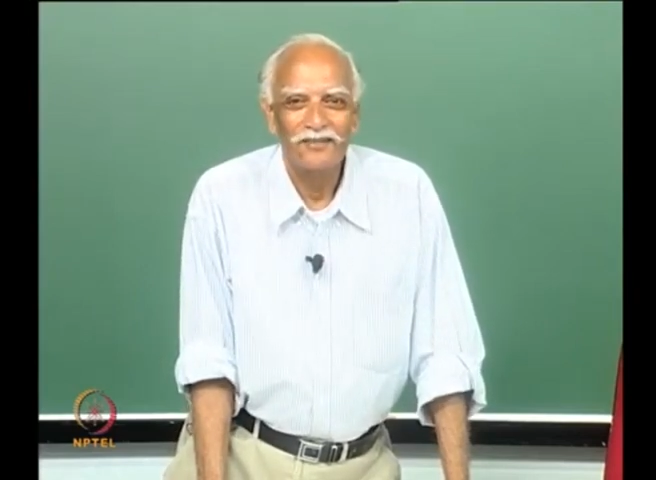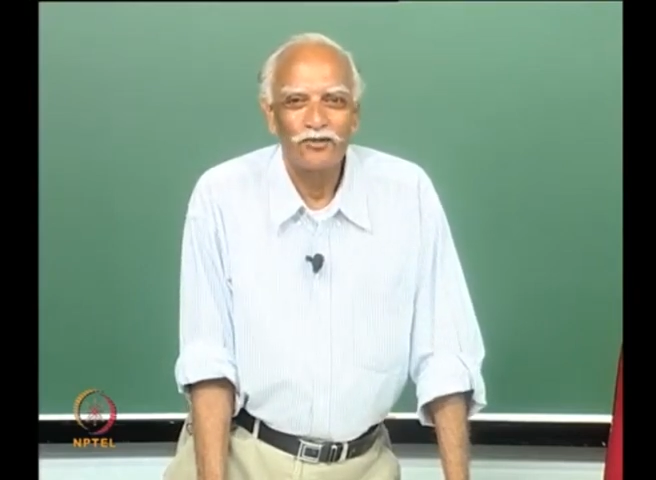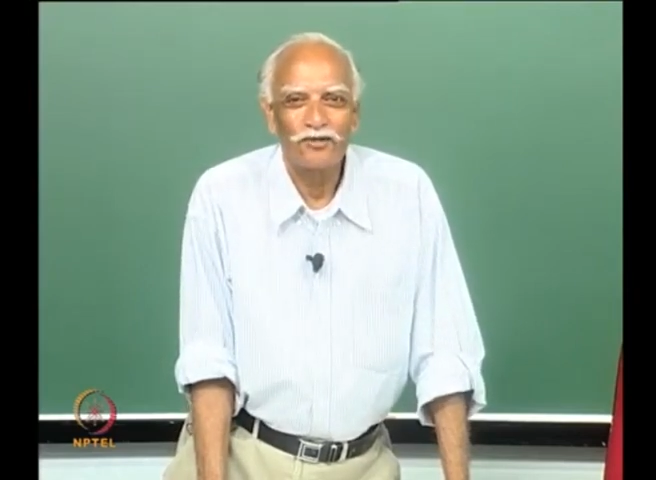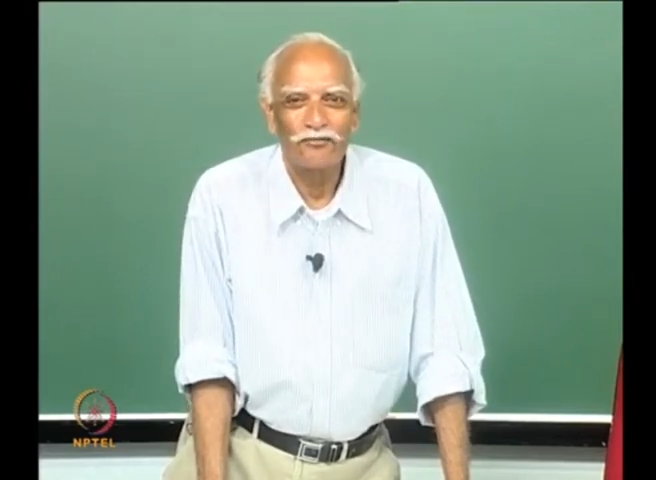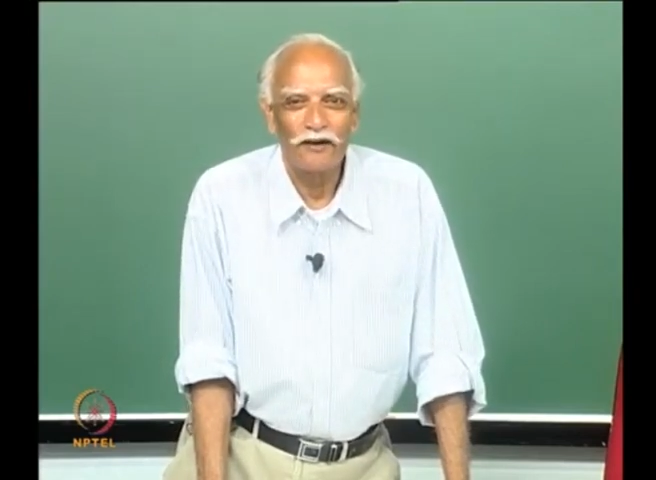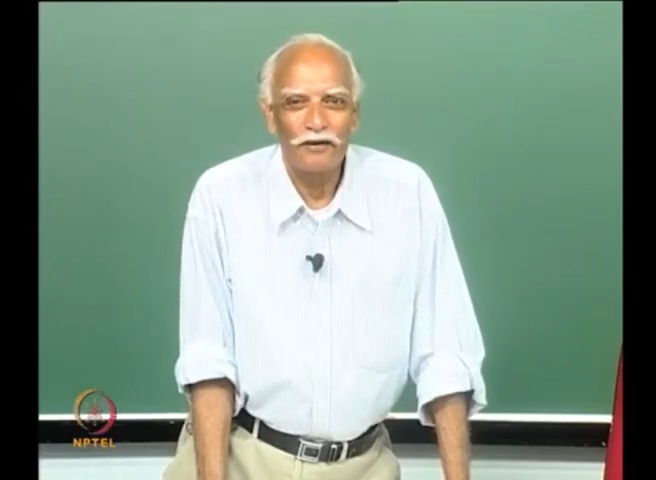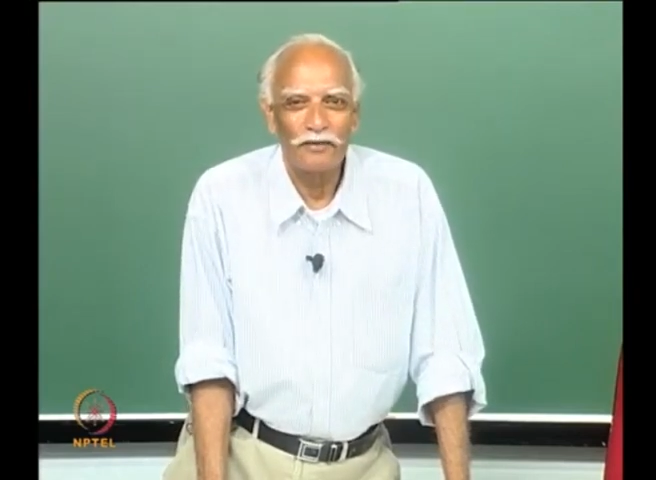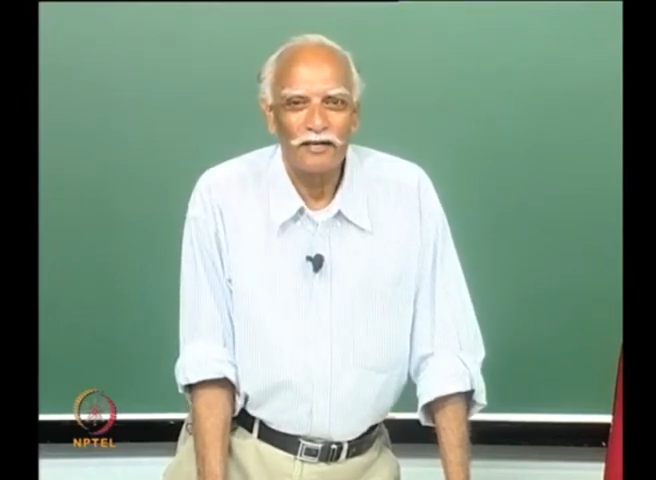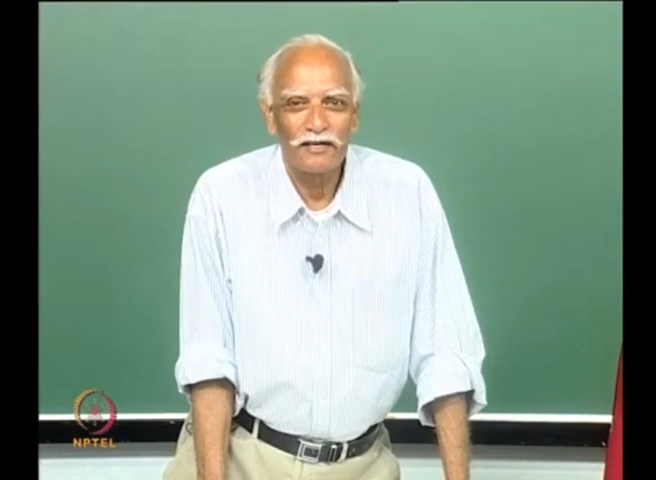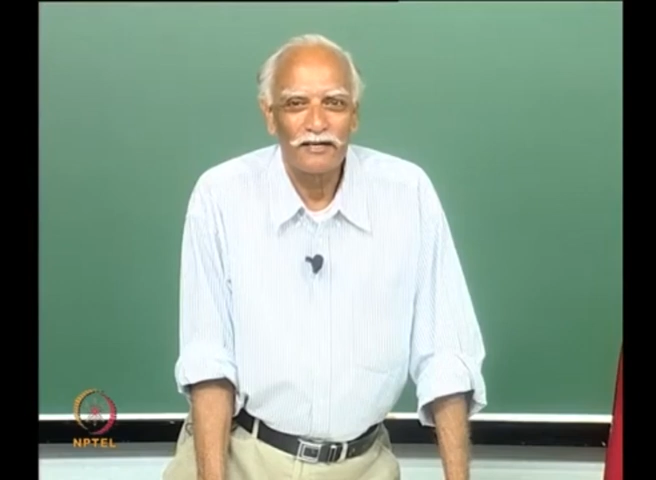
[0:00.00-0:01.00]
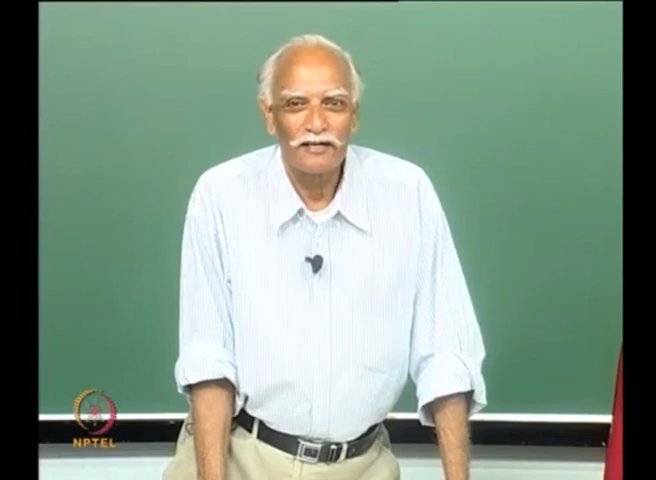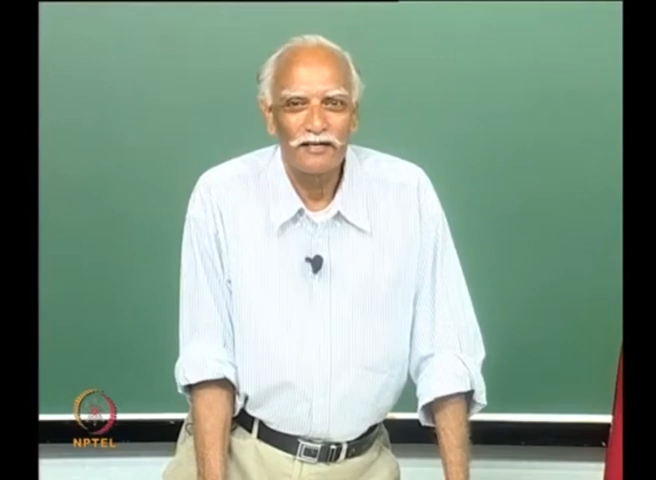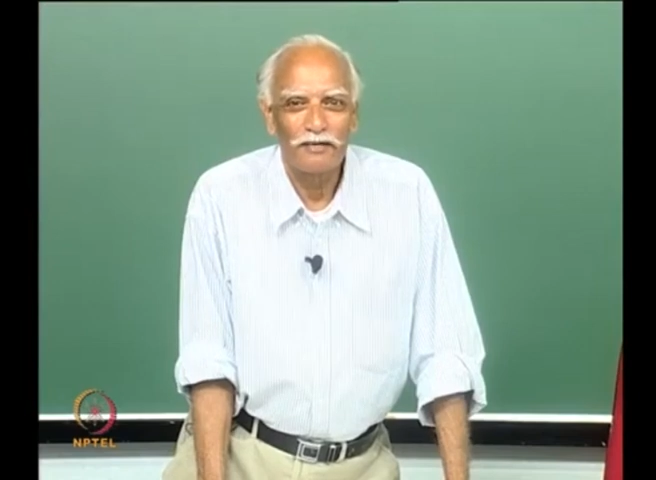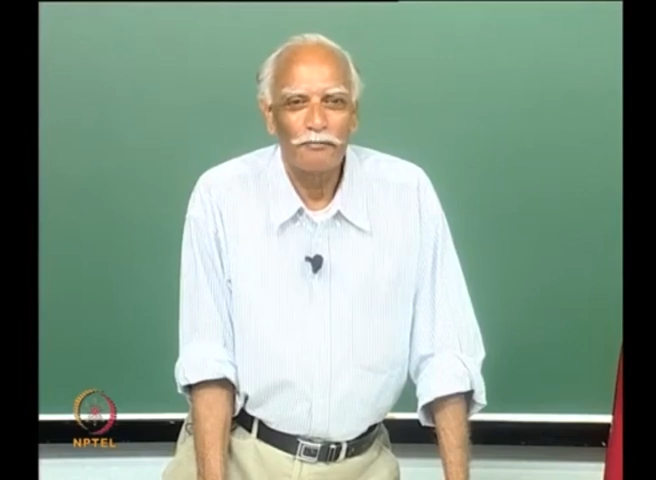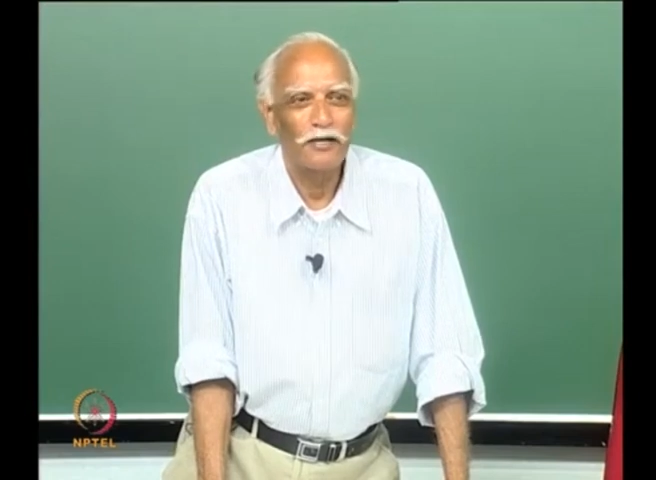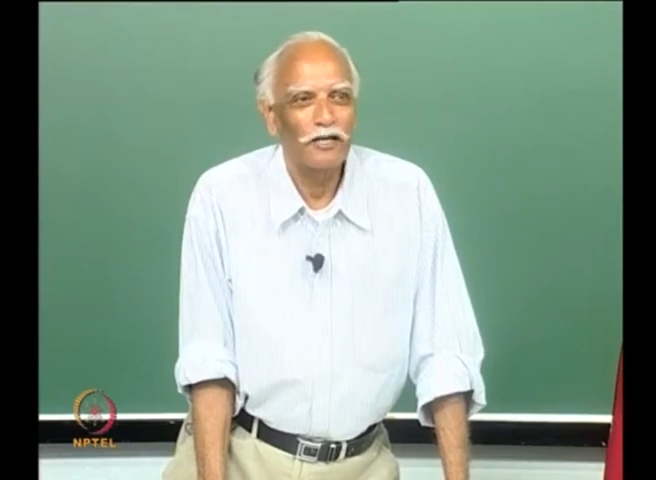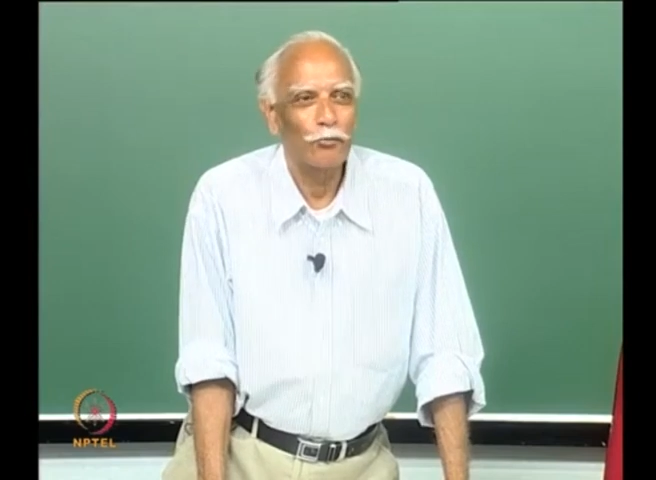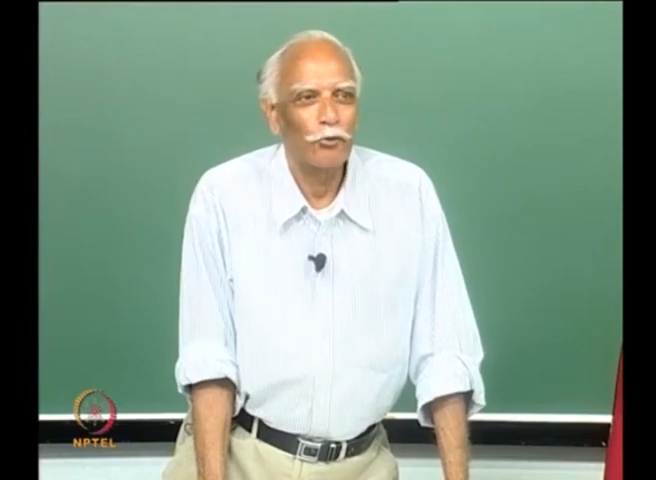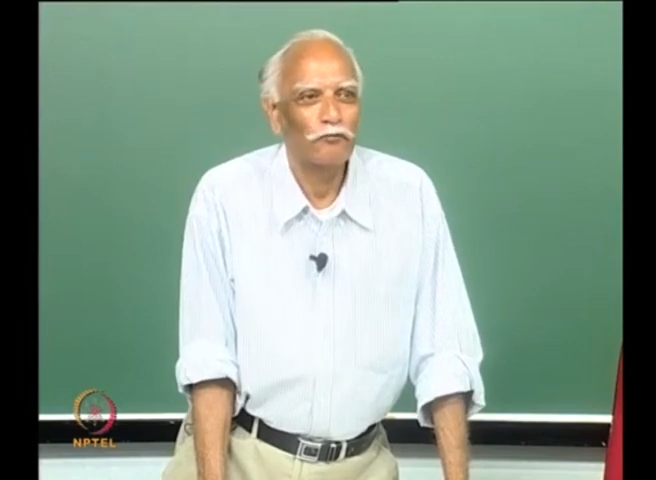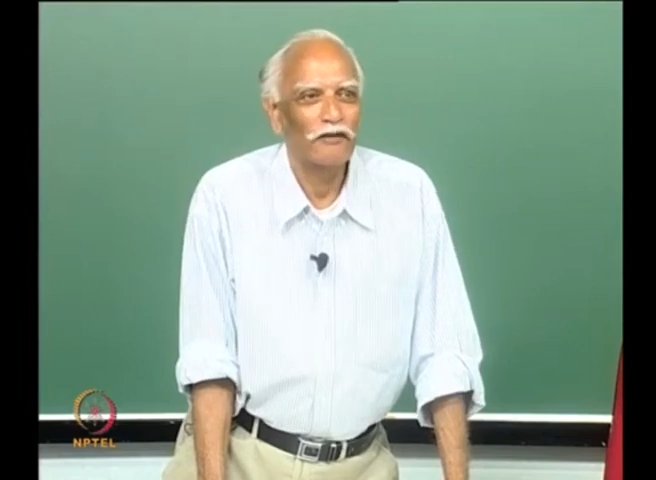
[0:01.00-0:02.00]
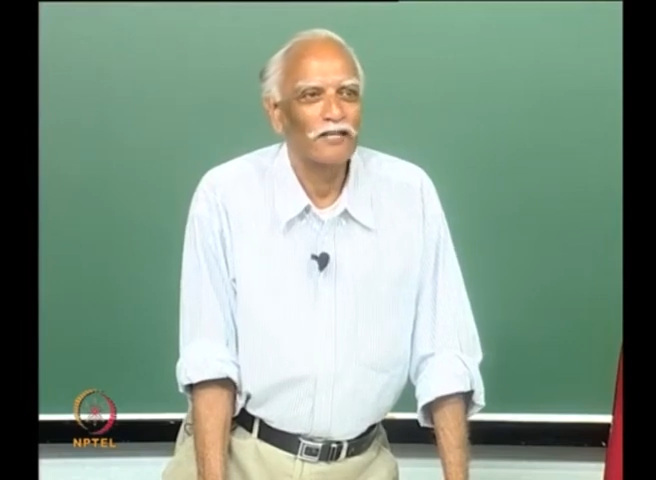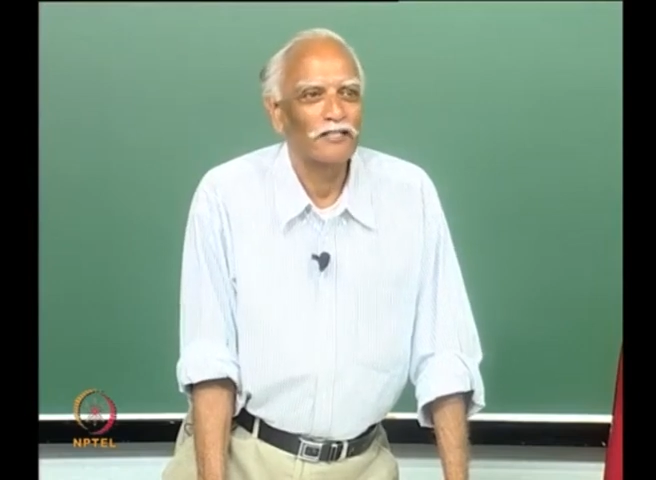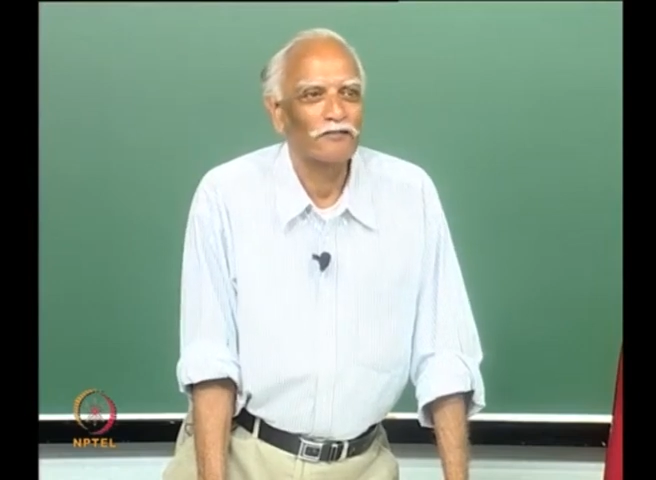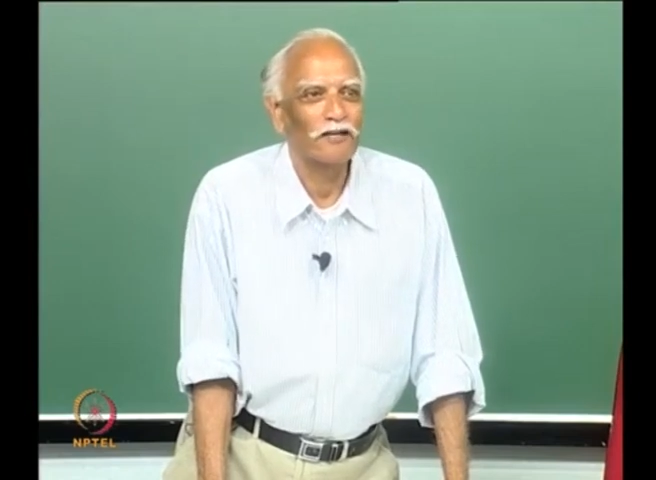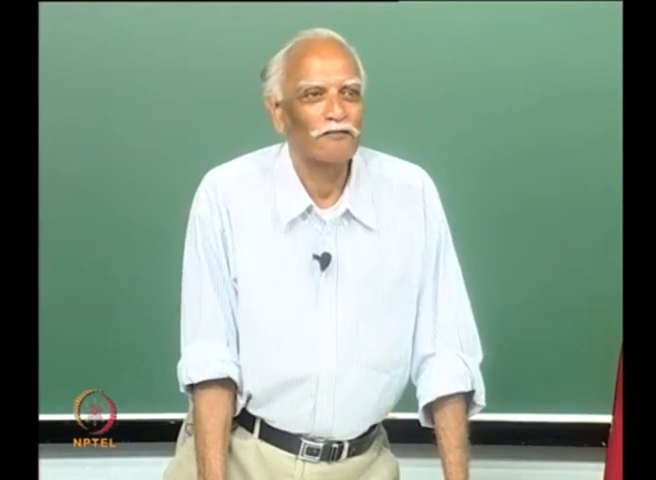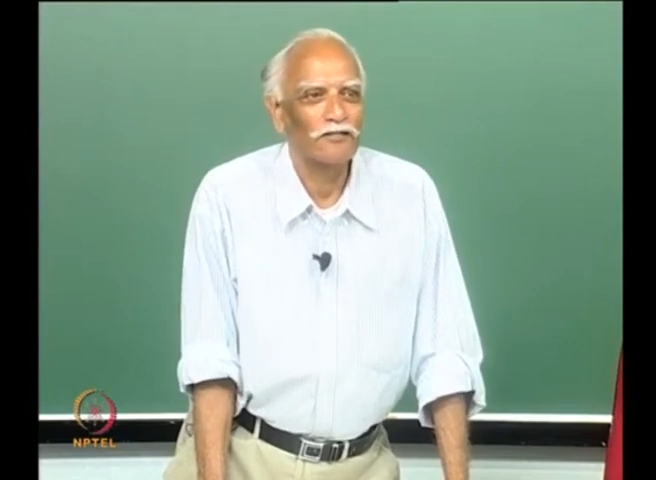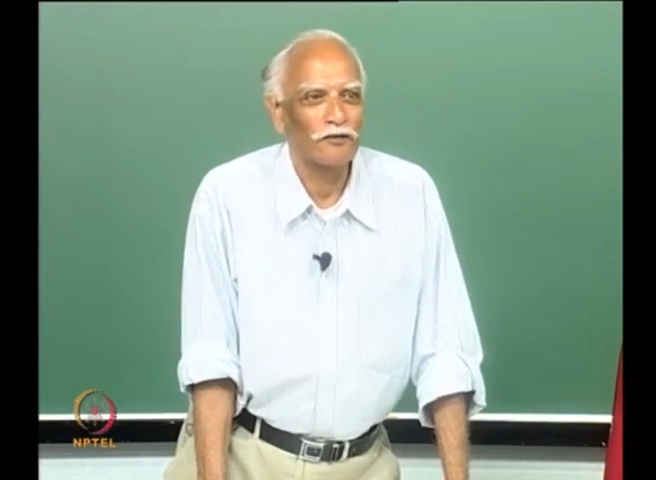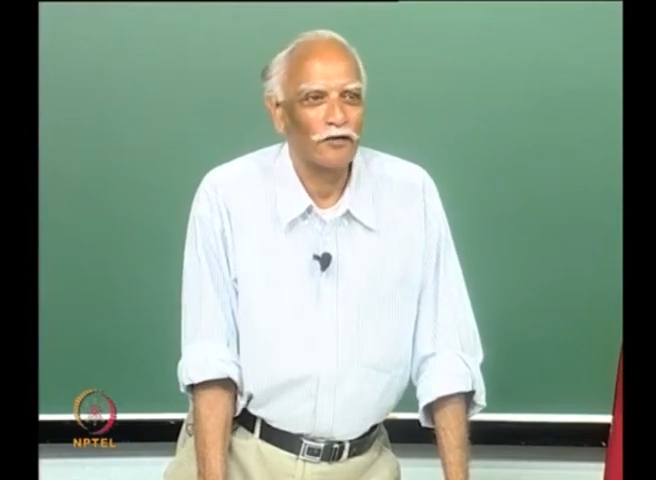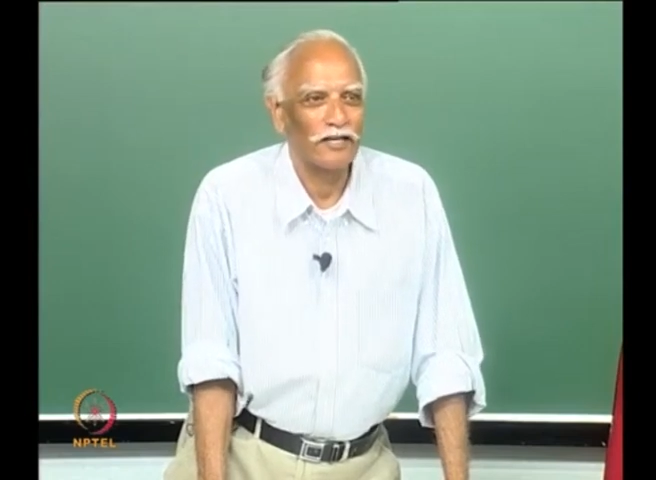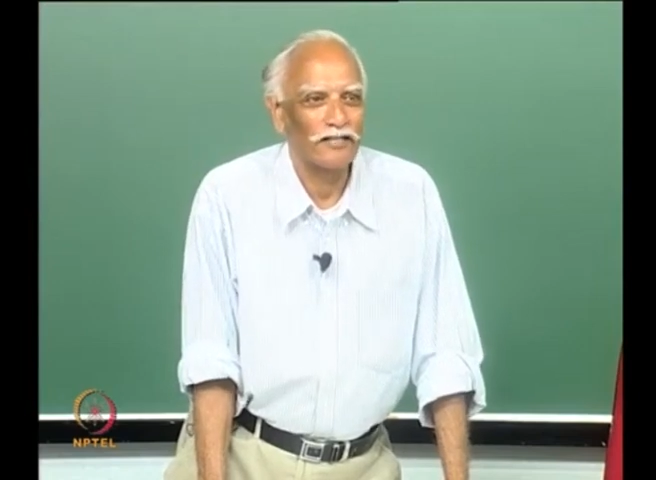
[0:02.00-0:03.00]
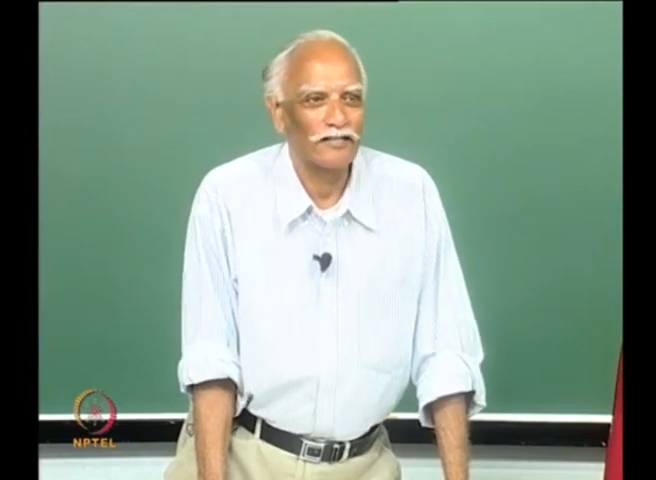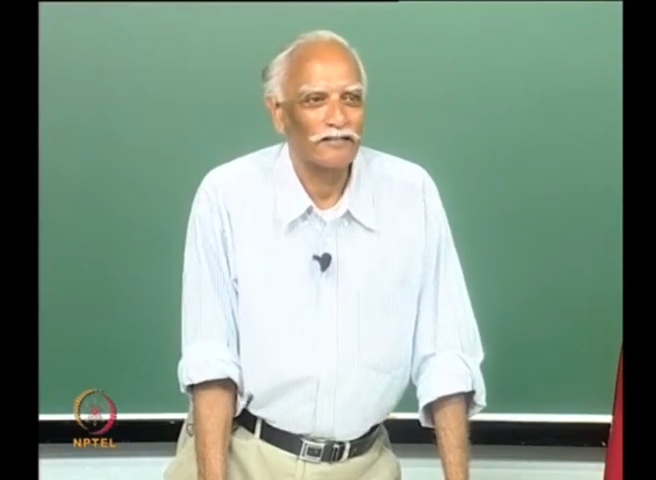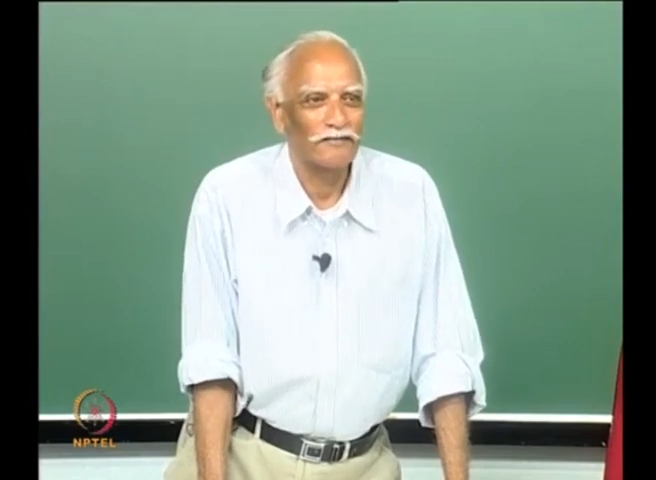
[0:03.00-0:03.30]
to the farmer depending upon where his field was located.